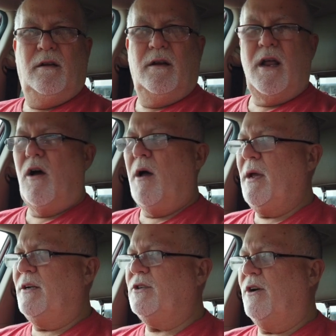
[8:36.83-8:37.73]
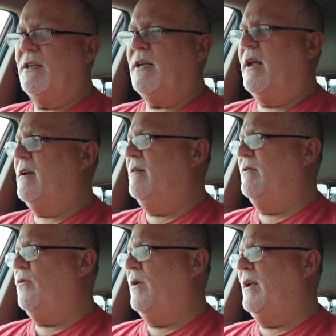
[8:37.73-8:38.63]
No, I made sure it said
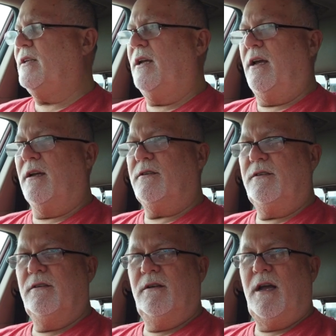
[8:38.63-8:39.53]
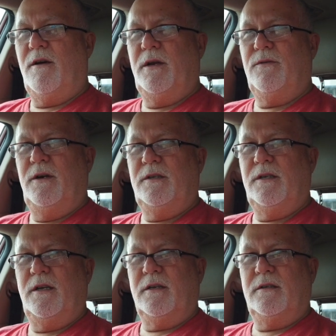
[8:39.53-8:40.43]
26. Highway 26.